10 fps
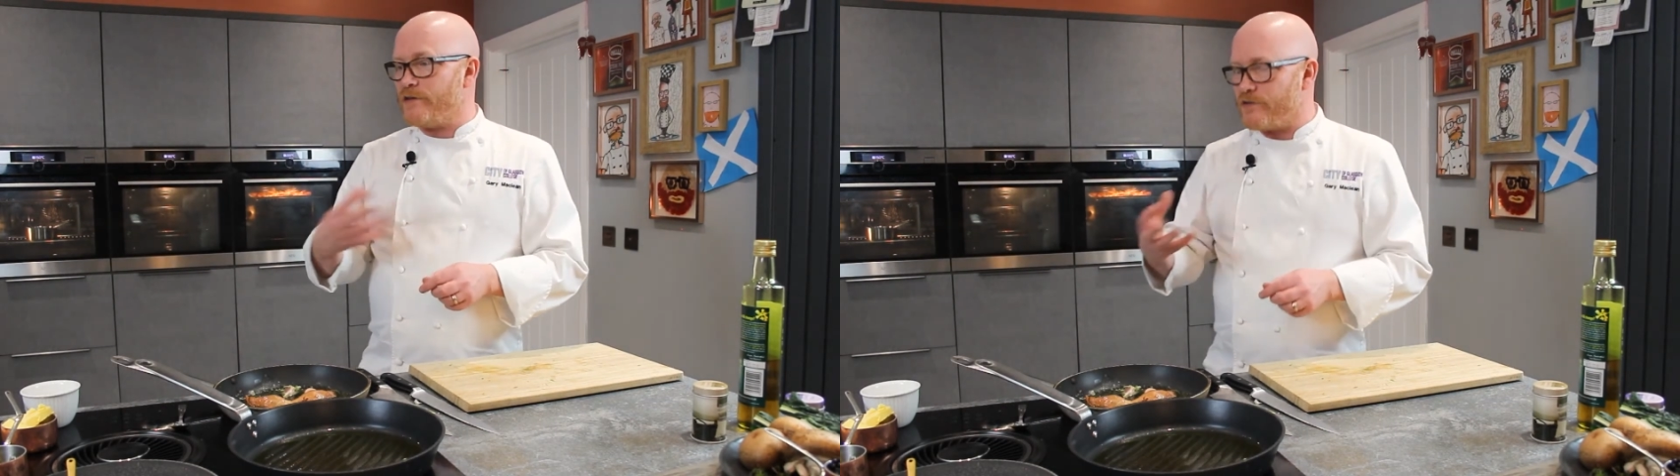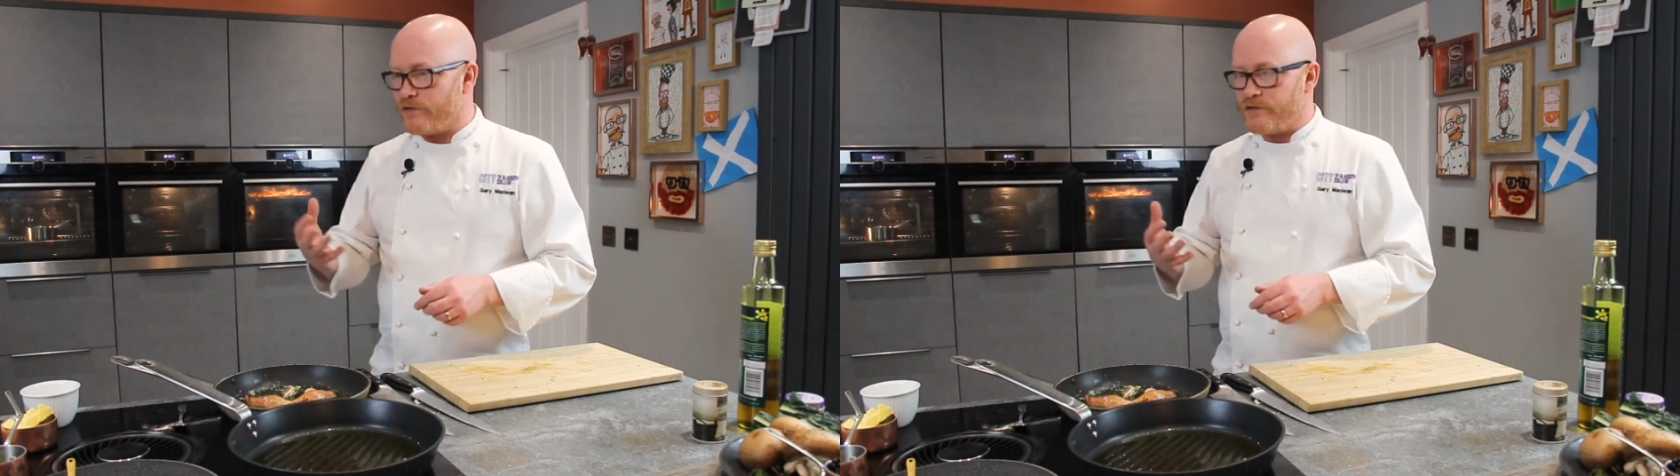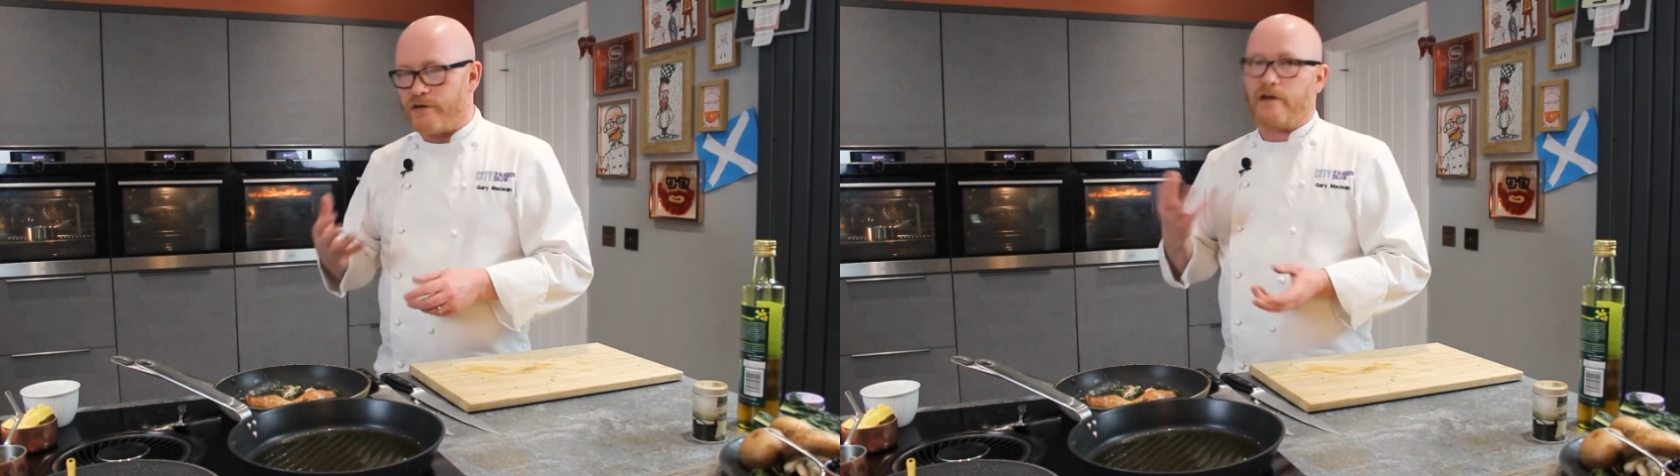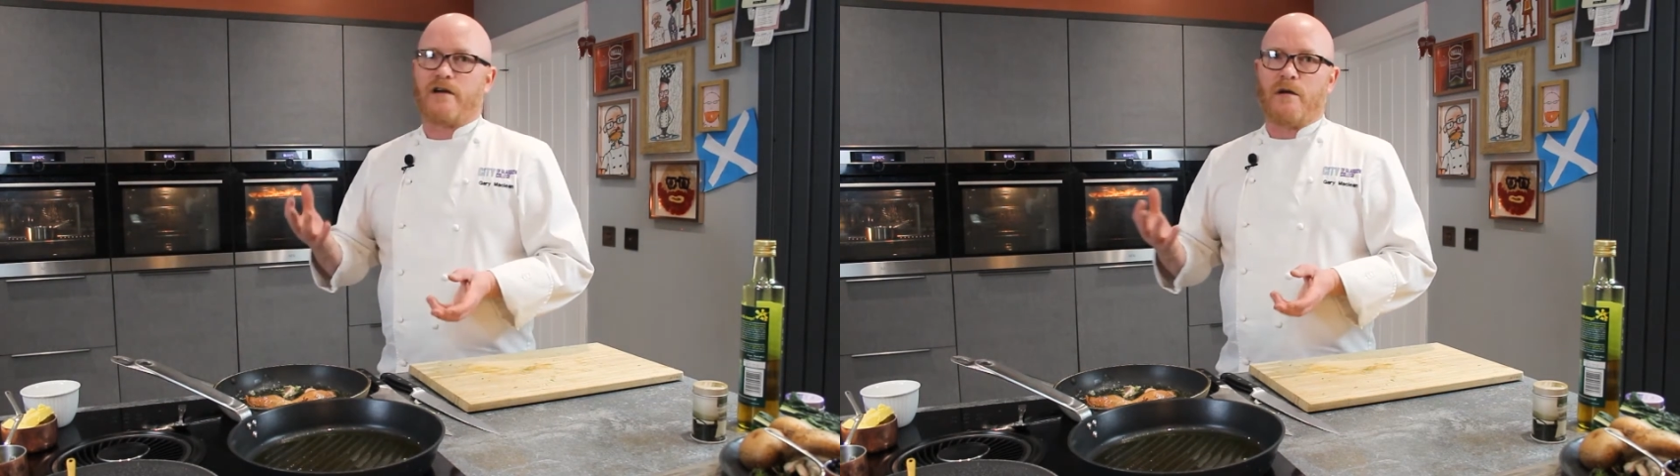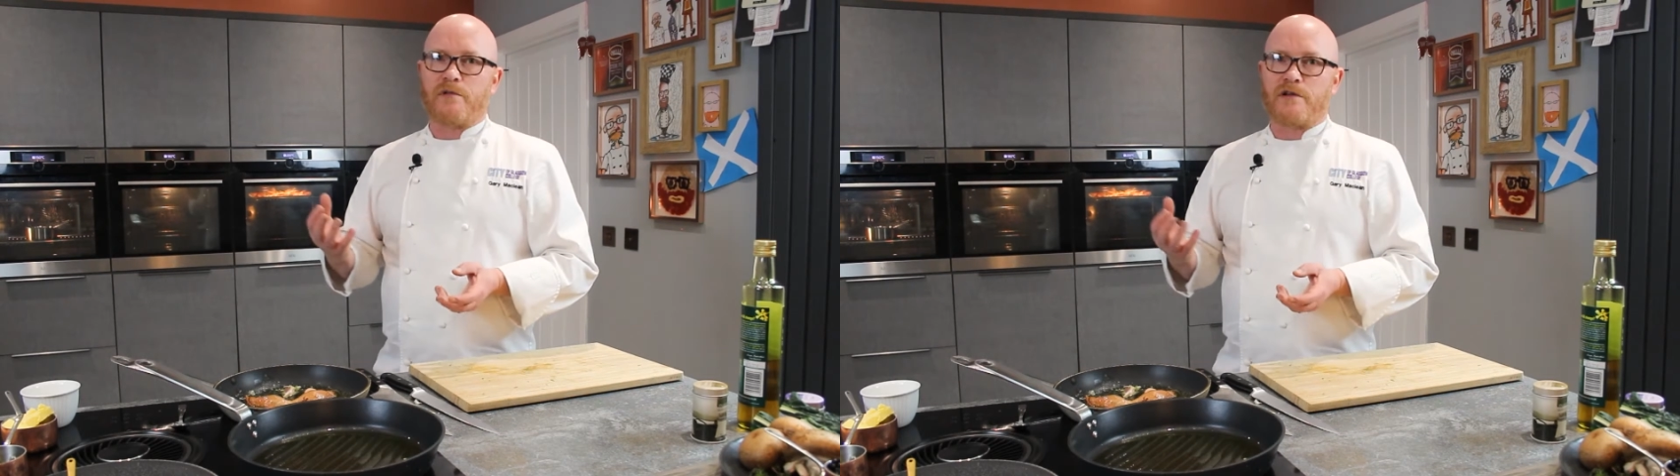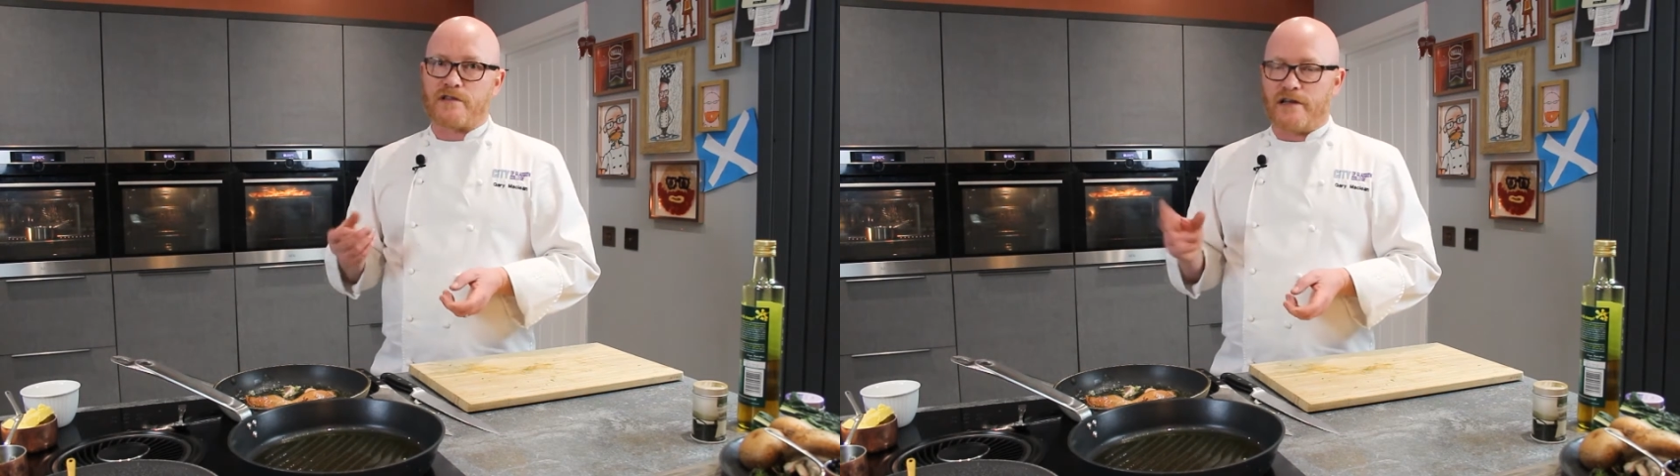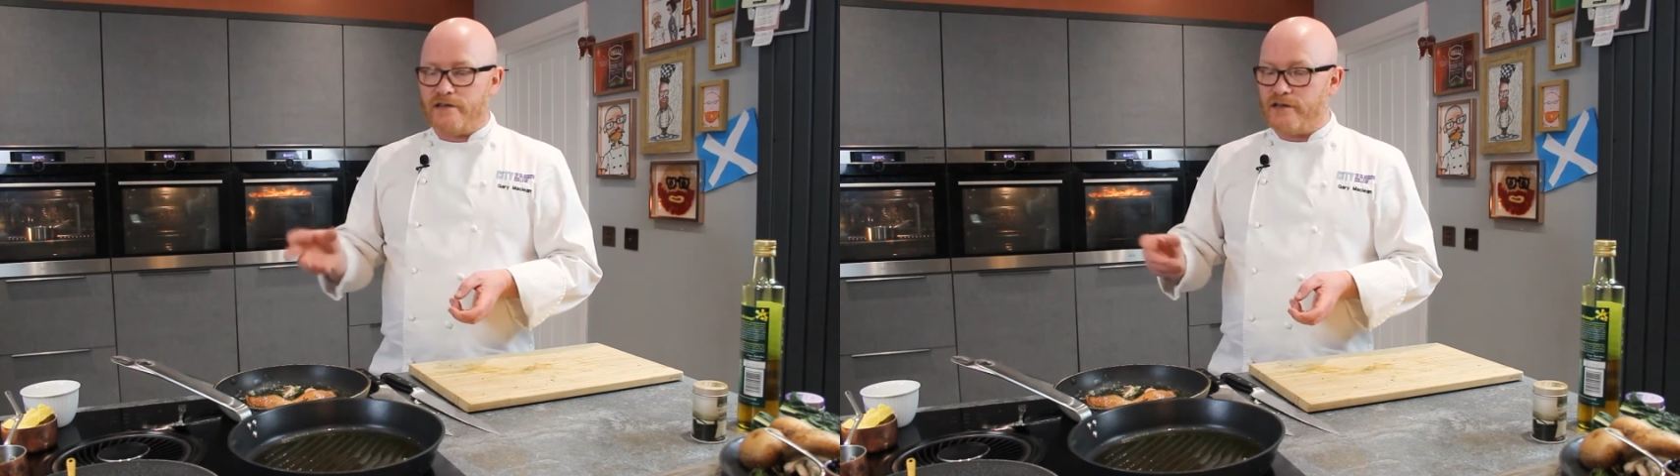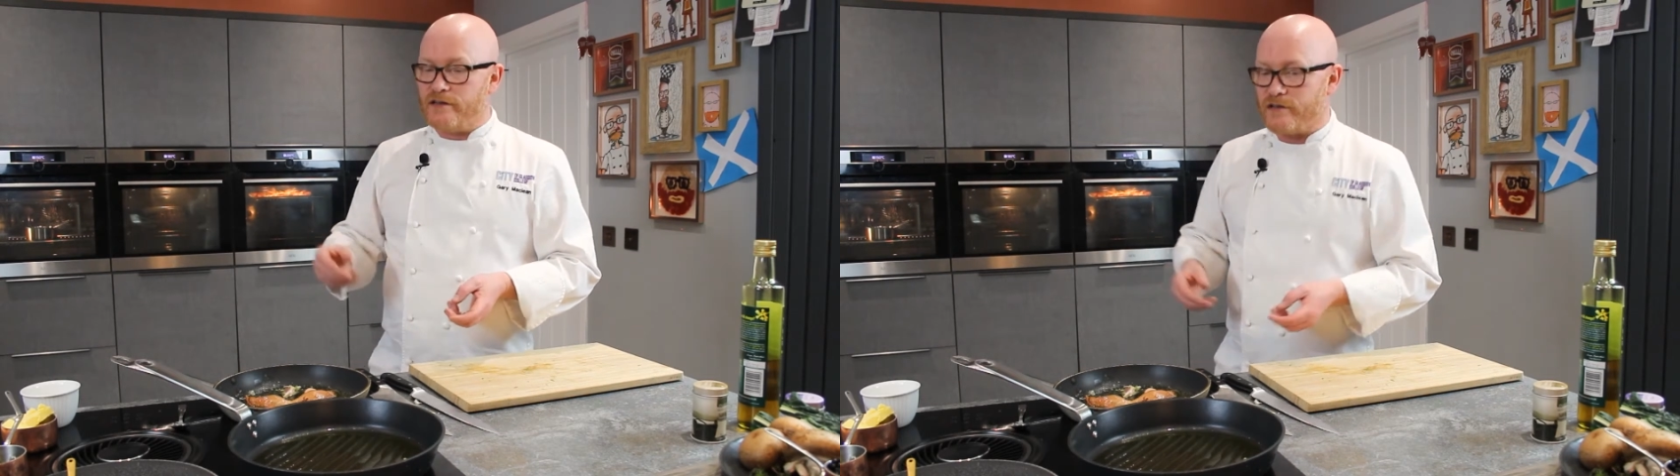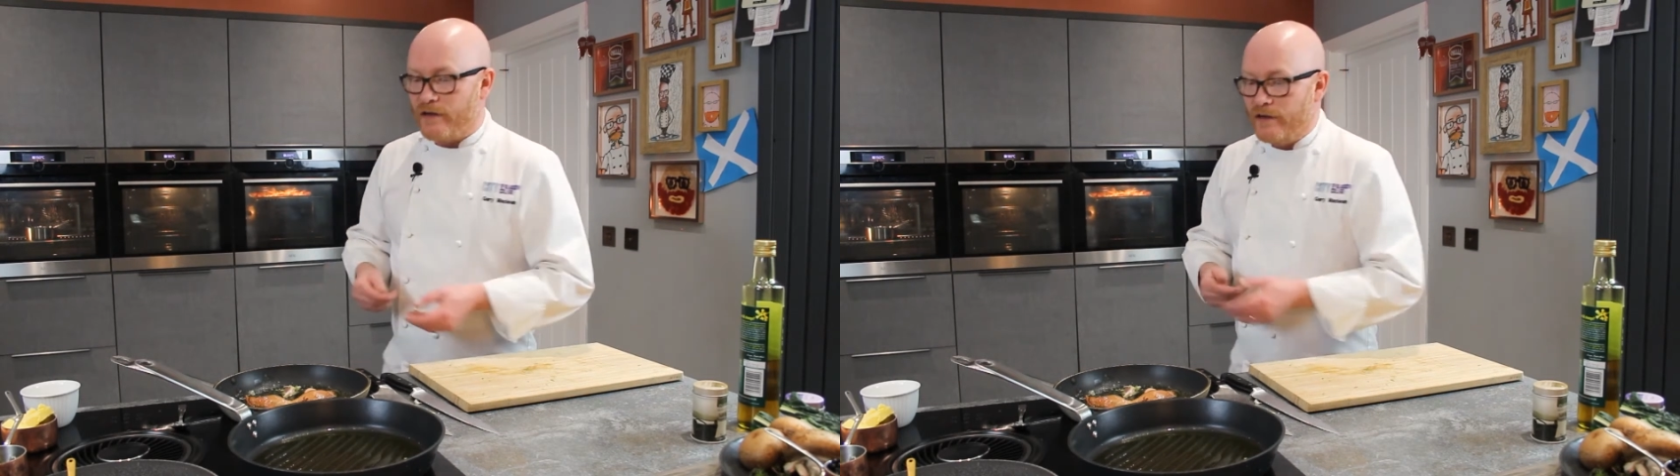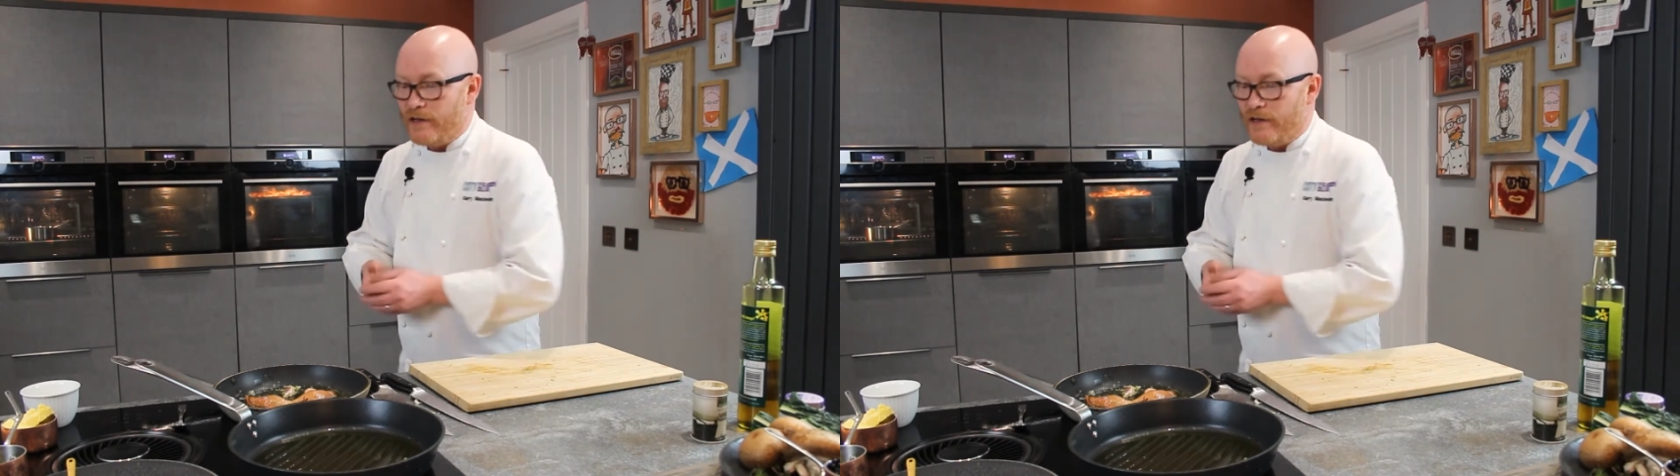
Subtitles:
So it's a couple of slices